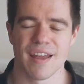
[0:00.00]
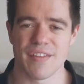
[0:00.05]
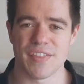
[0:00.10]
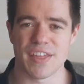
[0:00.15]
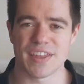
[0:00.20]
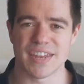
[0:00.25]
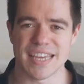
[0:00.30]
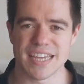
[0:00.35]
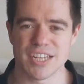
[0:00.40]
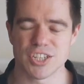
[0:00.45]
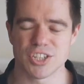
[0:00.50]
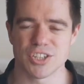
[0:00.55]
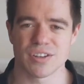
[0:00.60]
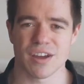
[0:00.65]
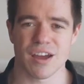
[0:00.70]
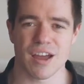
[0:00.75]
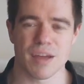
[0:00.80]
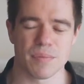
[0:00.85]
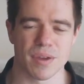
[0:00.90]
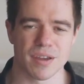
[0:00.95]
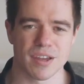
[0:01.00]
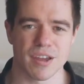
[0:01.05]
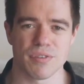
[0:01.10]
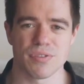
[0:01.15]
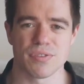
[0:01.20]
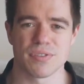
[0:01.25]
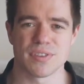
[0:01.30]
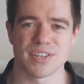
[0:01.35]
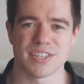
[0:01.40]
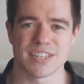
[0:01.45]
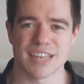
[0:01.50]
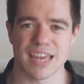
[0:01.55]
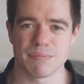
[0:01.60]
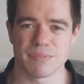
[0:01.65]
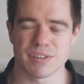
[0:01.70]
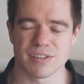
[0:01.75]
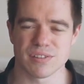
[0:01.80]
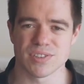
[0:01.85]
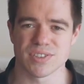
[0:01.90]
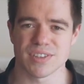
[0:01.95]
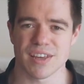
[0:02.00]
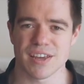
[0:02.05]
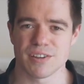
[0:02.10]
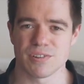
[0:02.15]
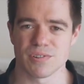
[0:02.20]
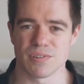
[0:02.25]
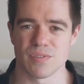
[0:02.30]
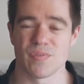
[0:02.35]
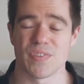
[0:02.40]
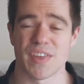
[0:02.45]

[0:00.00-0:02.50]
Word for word: And then each time I go through the same little cycle.